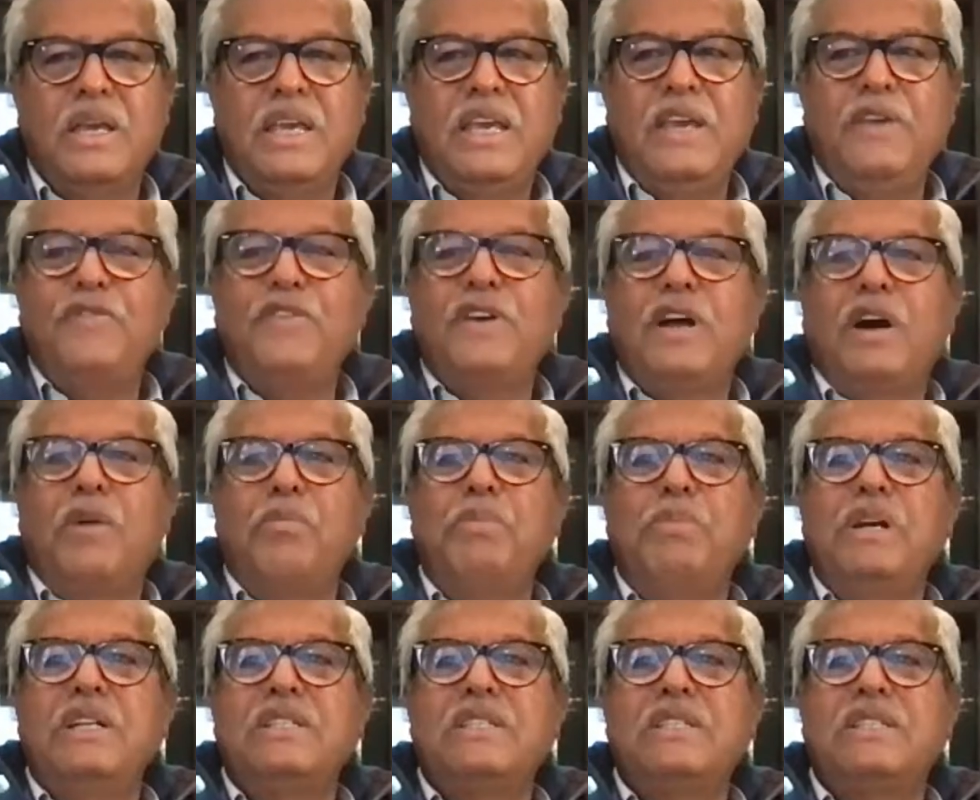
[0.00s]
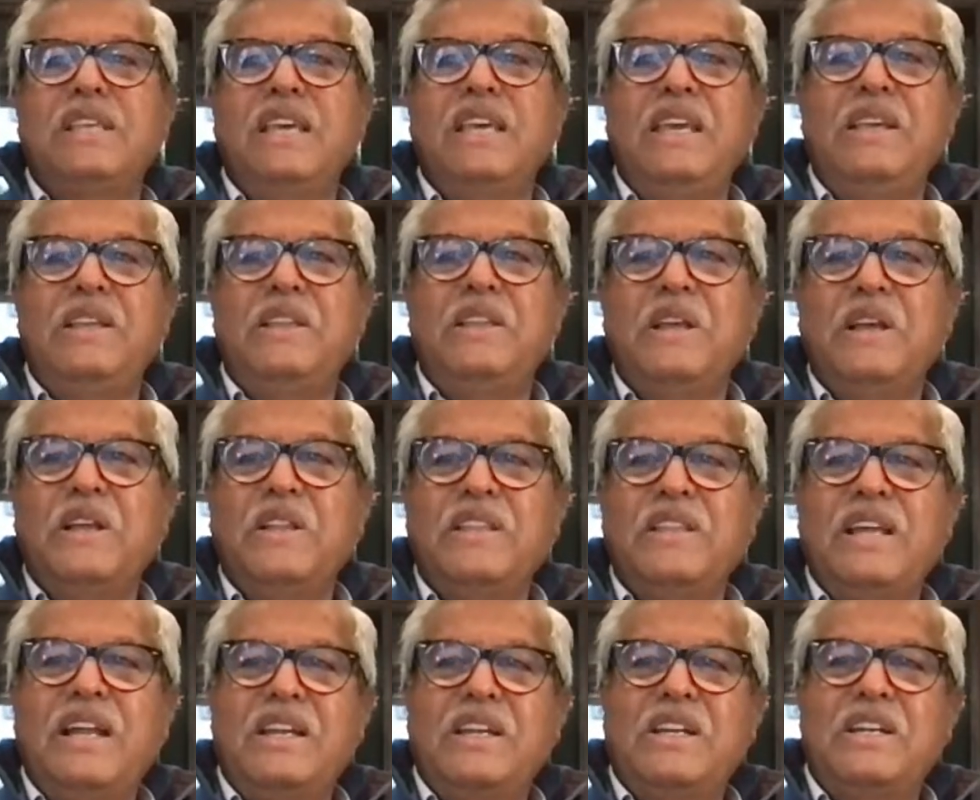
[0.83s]
If governments think
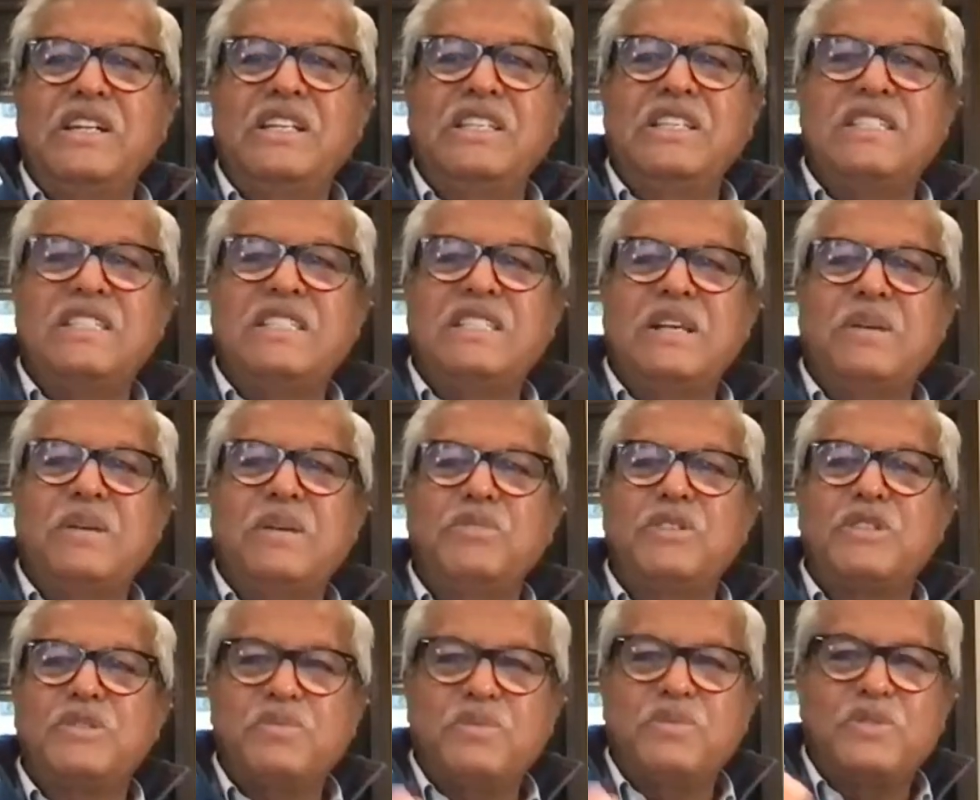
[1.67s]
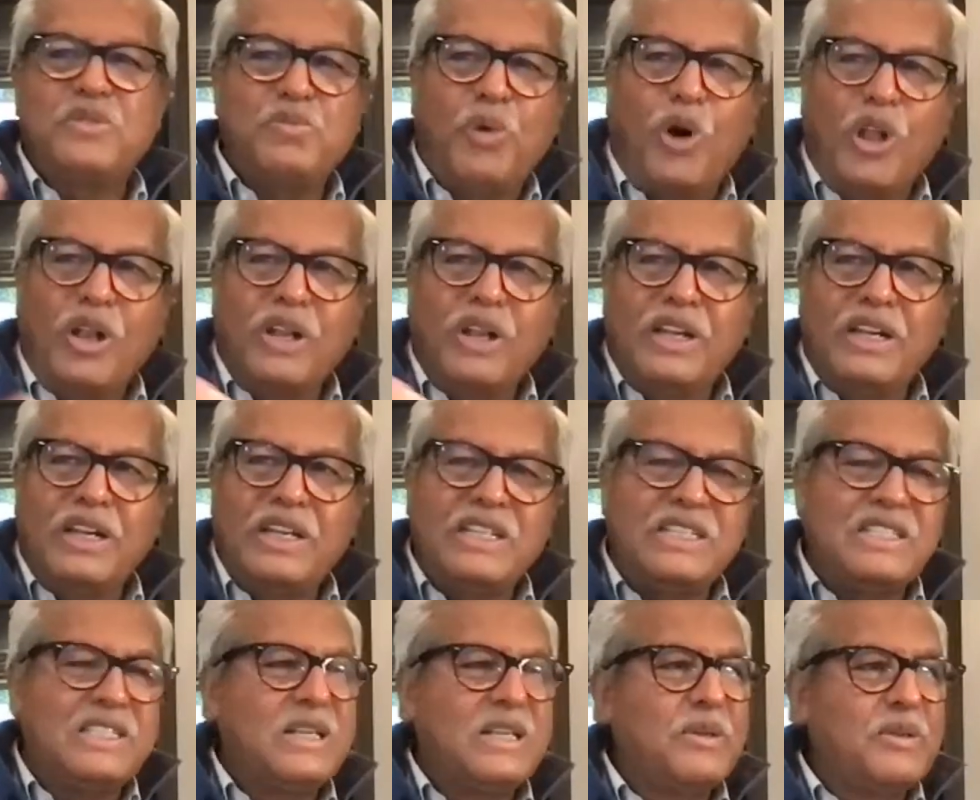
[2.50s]
that criticism, small
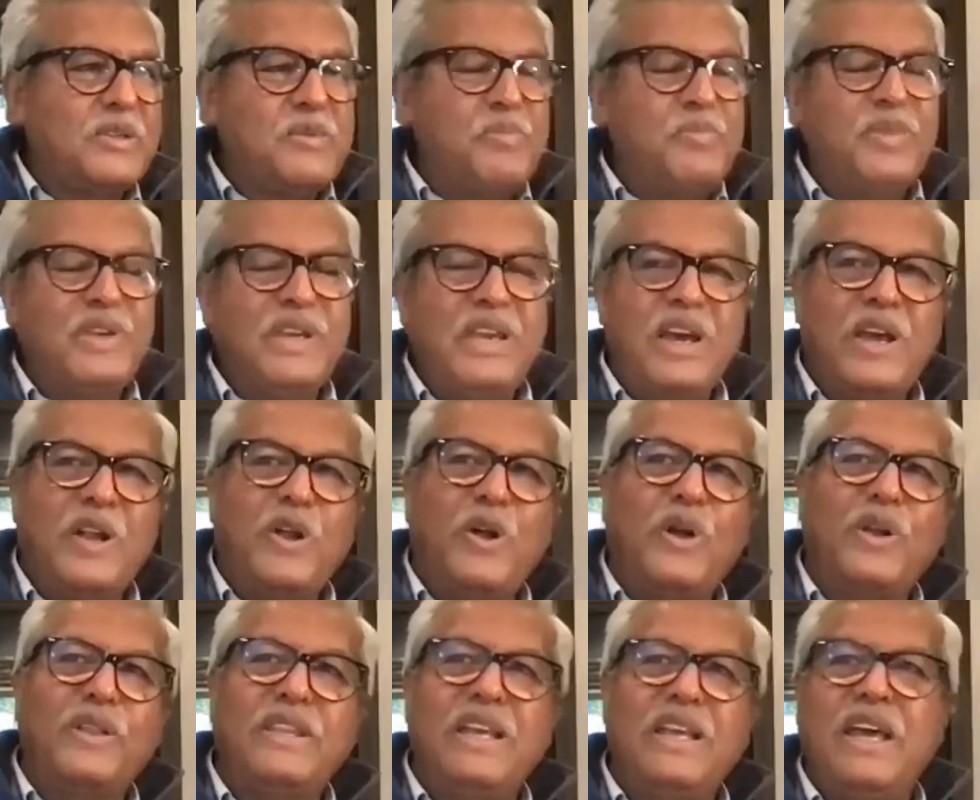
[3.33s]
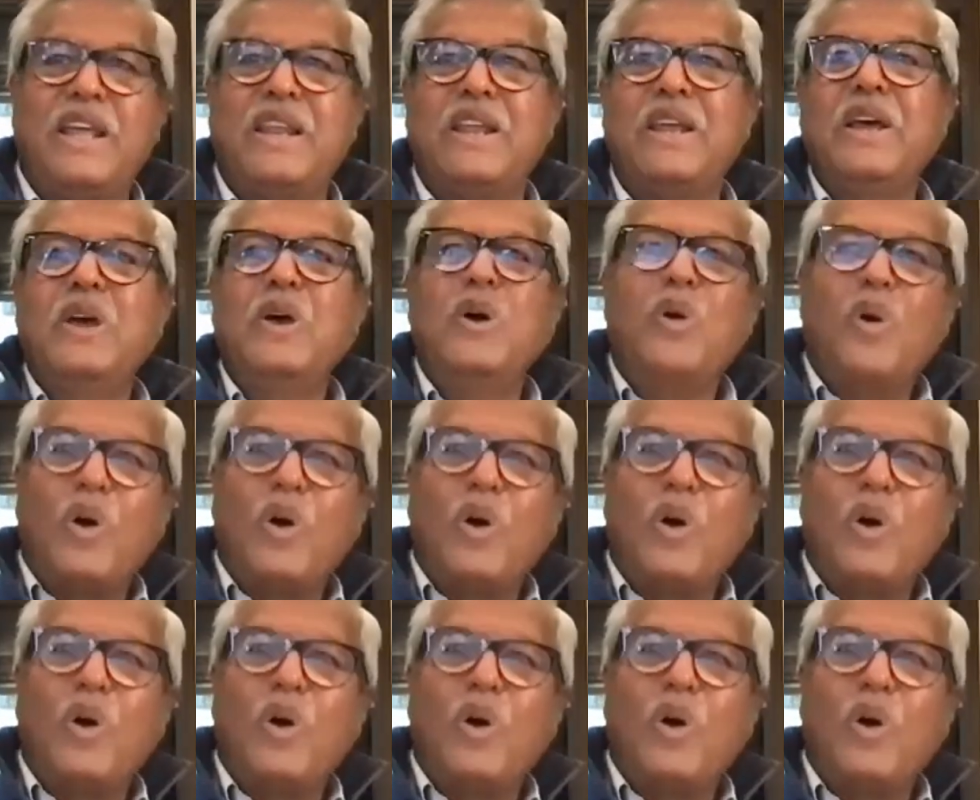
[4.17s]
criticism here or there,